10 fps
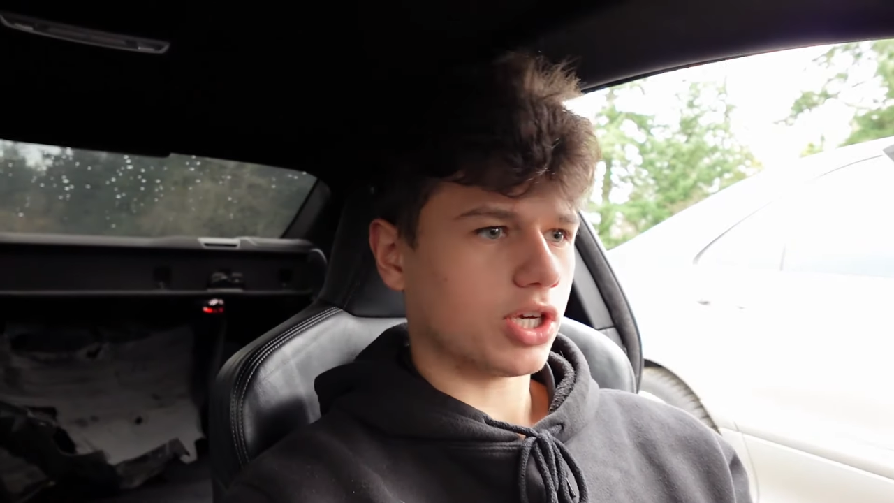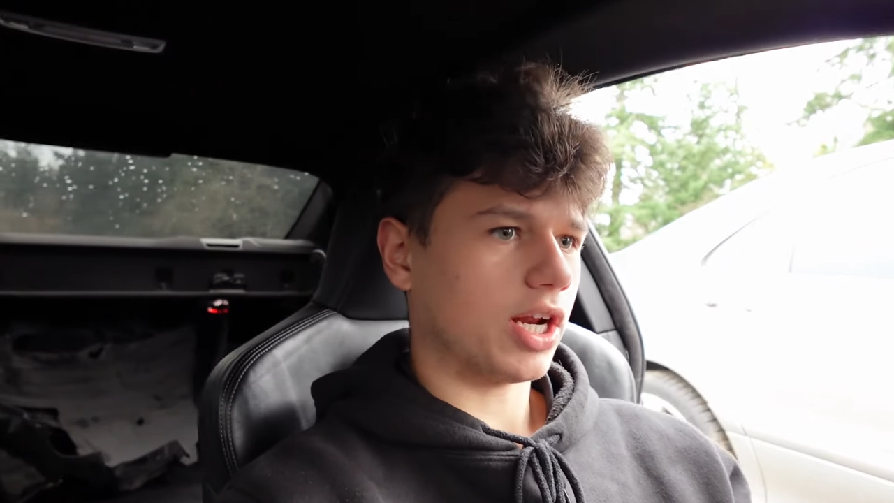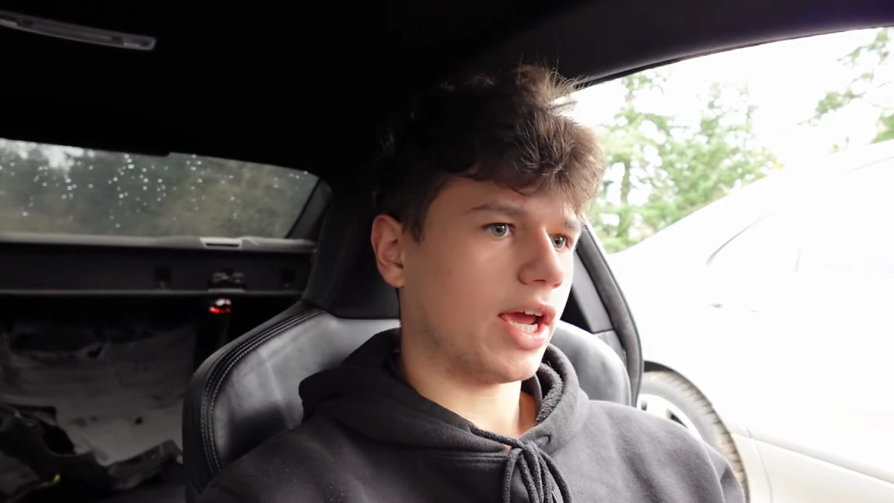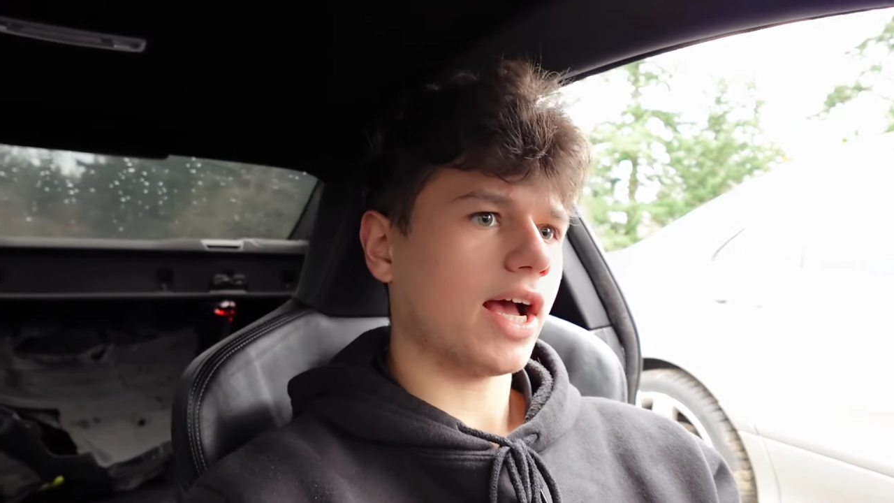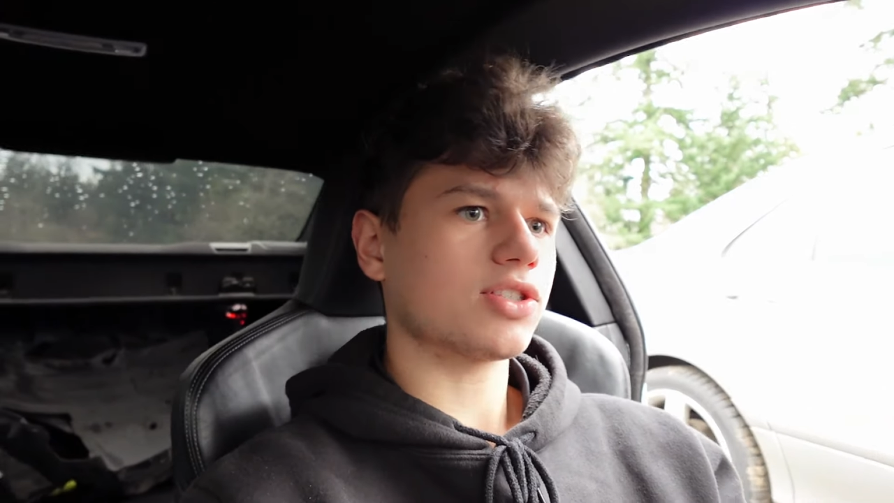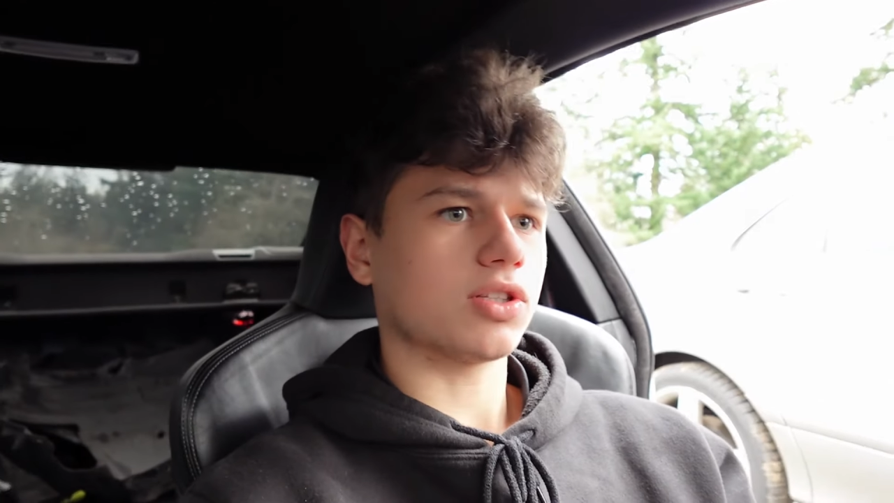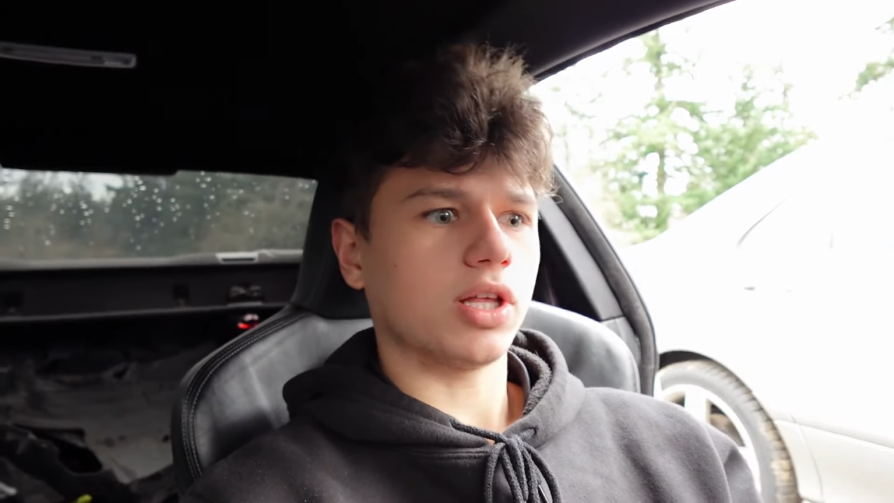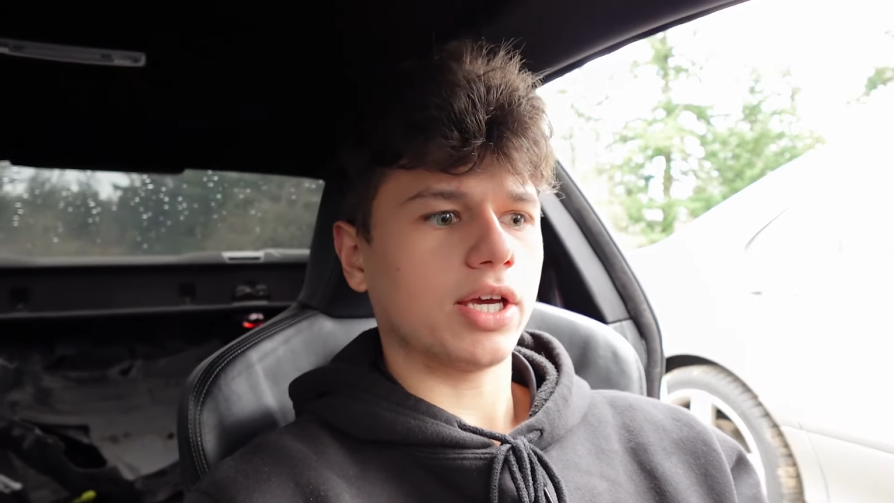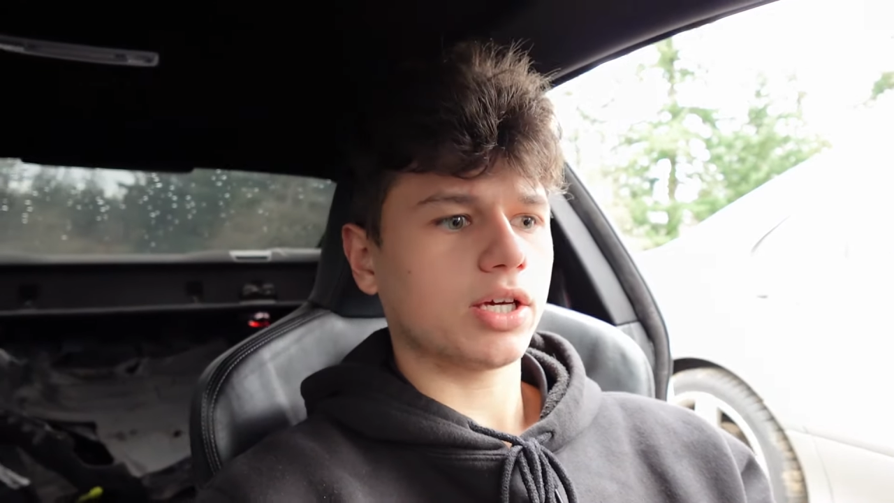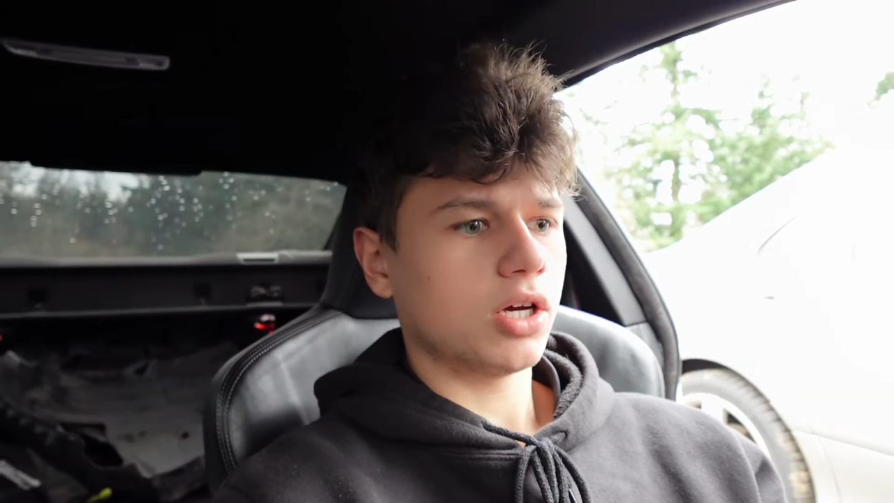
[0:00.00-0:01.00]
and I asked,
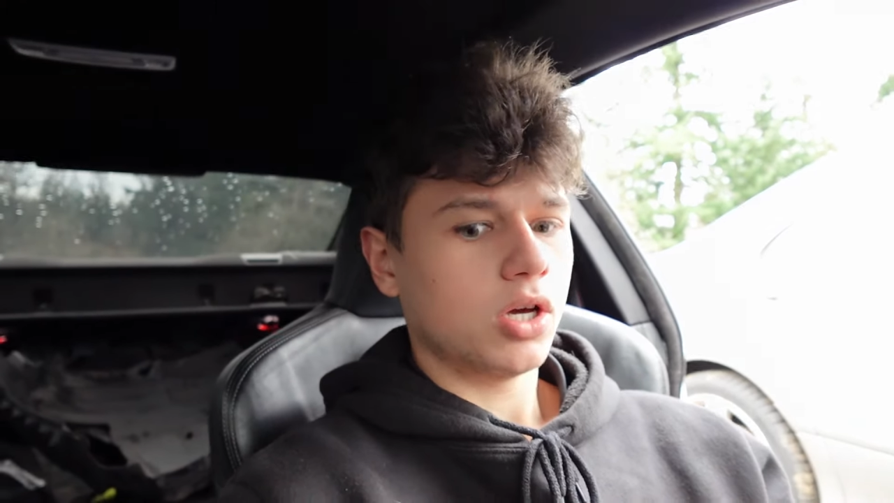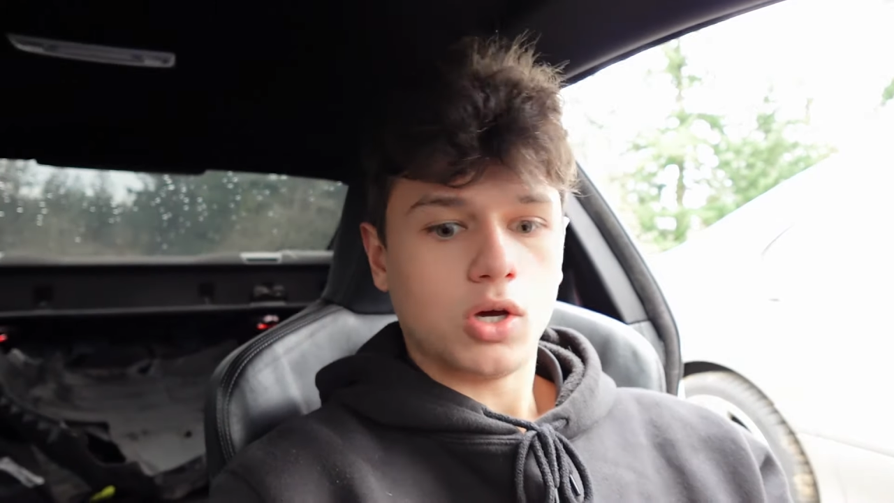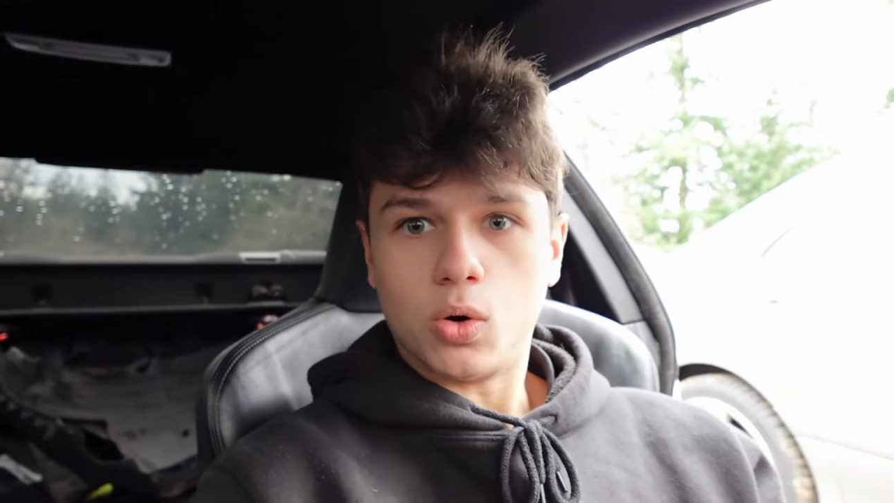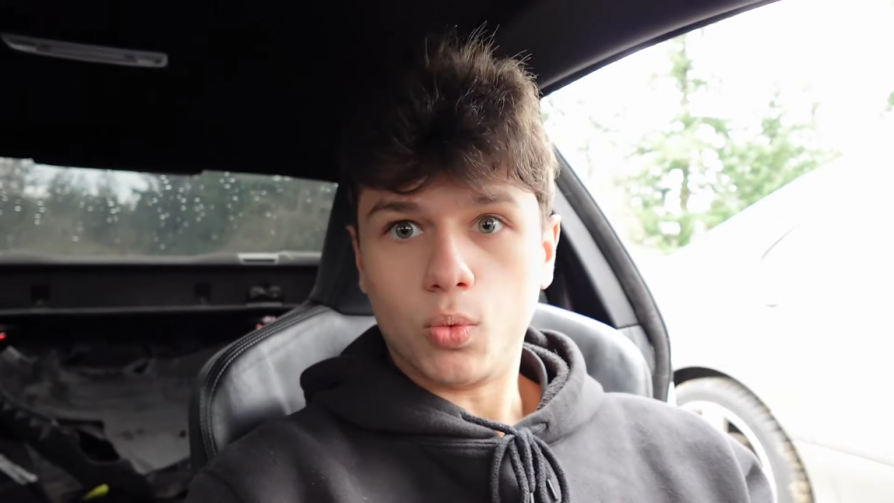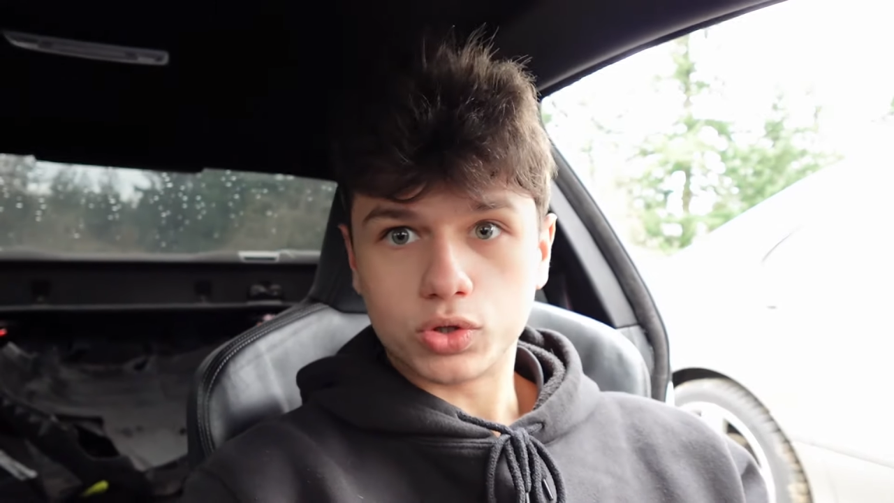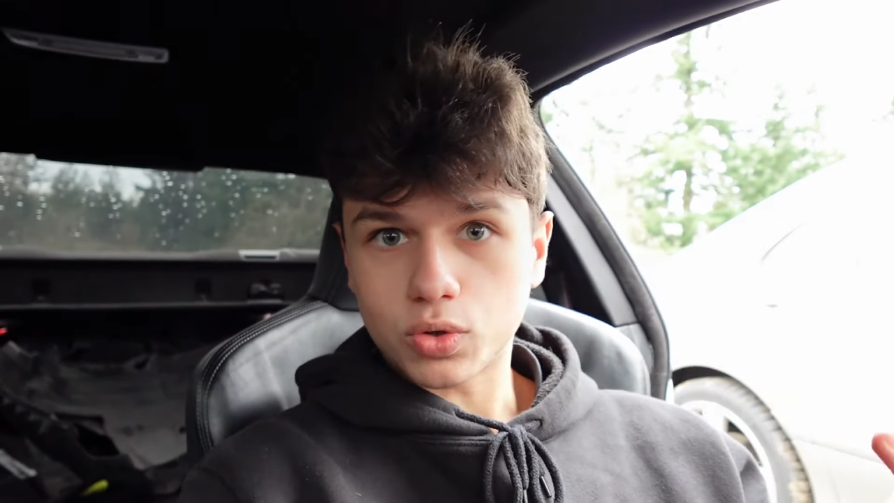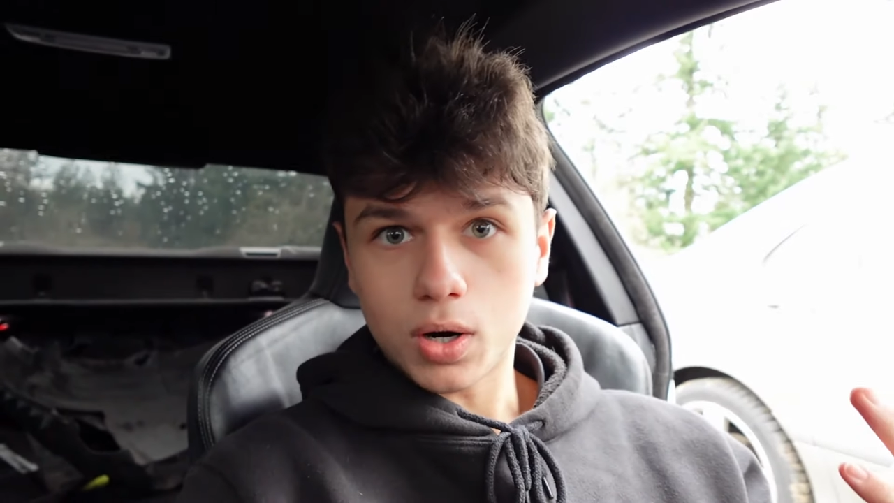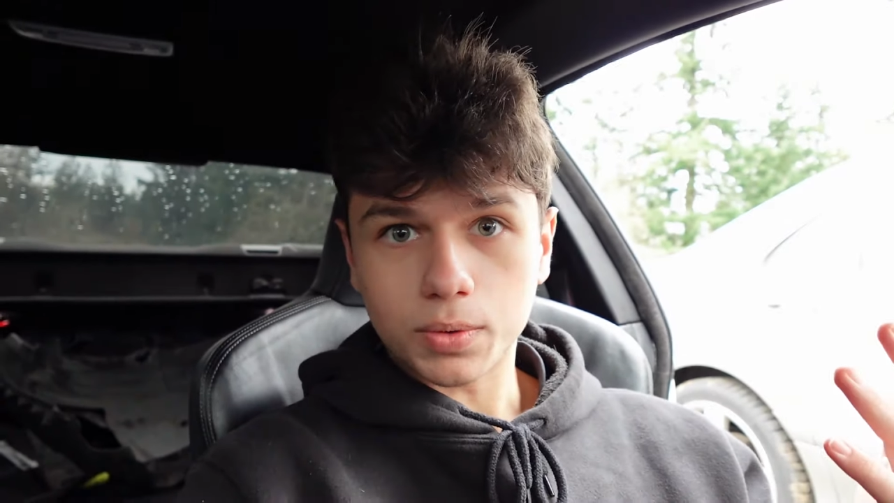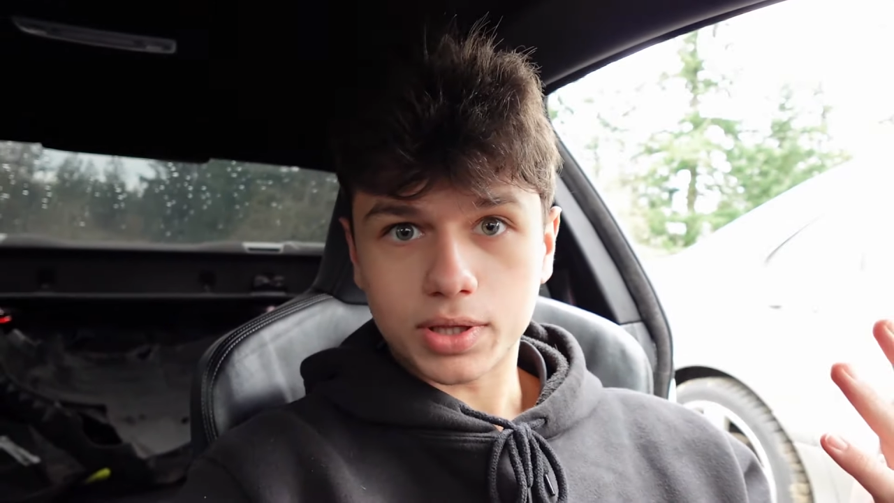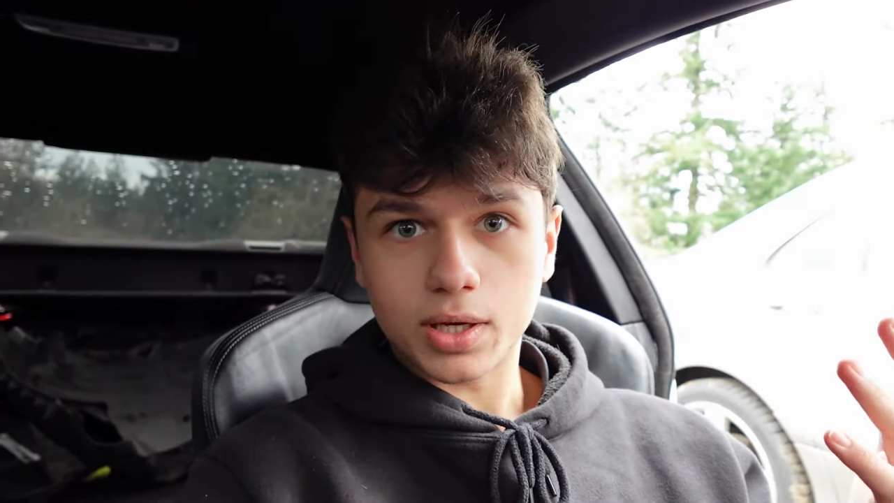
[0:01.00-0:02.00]
like, what's
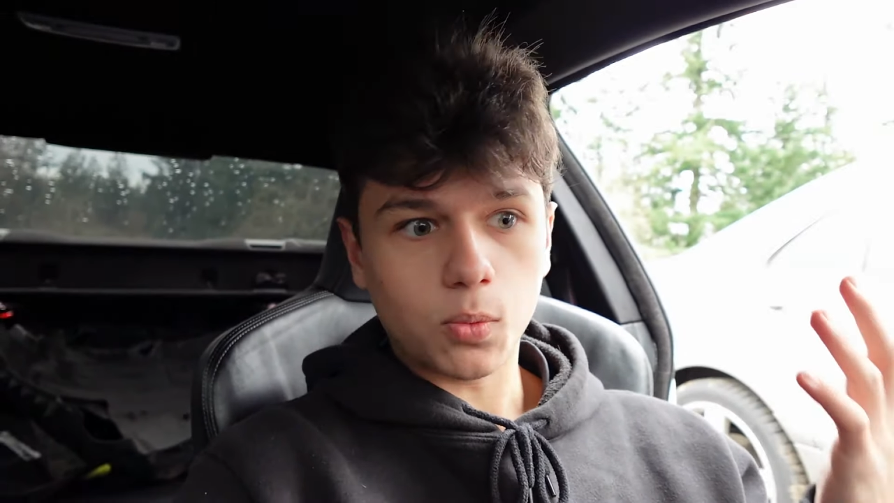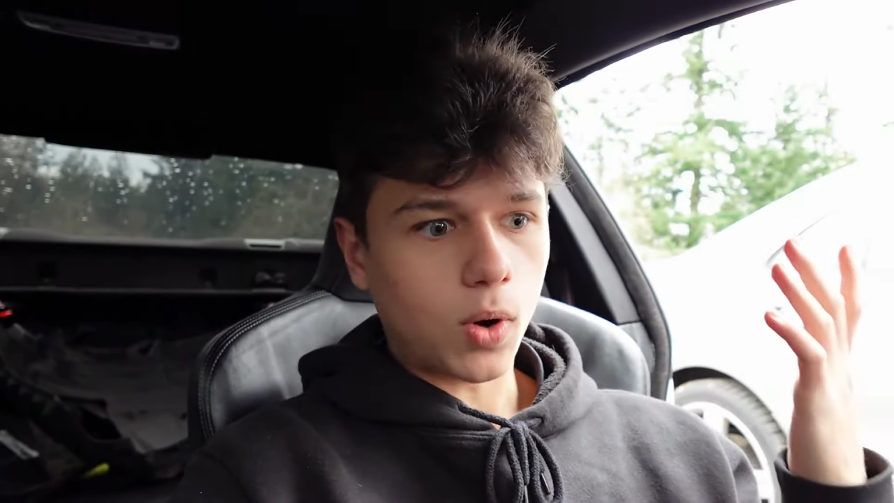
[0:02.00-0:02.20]
wrong with it?